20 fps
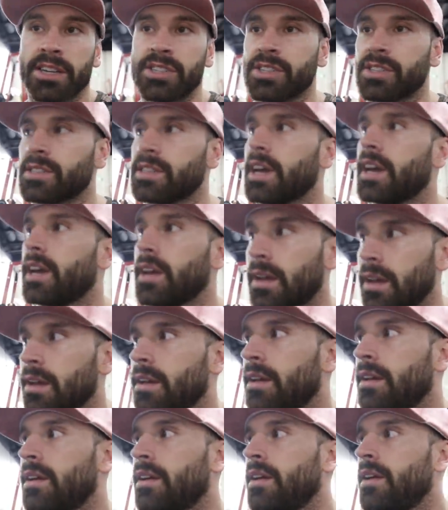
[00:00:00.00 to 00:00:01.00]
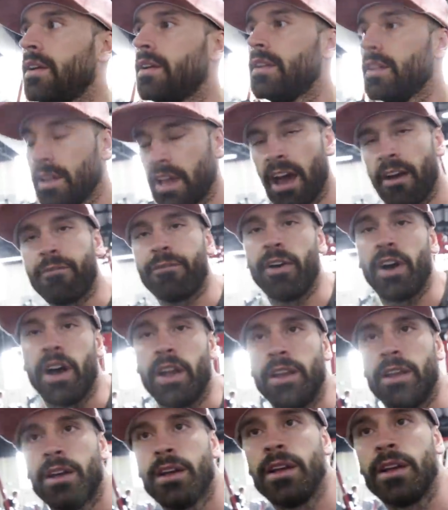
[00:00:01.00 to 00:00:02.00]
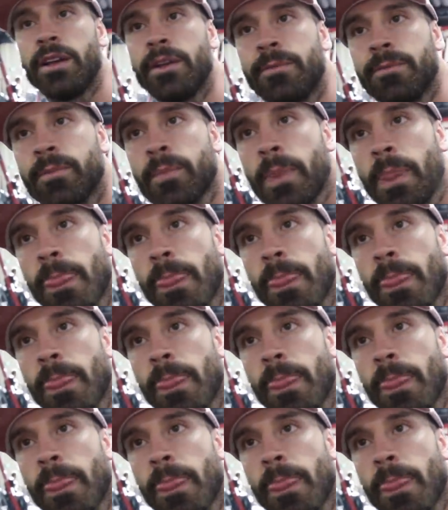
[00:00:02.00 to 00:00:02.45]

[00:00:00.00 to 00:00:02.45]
It's just like, have fun. I fuck with you, bro.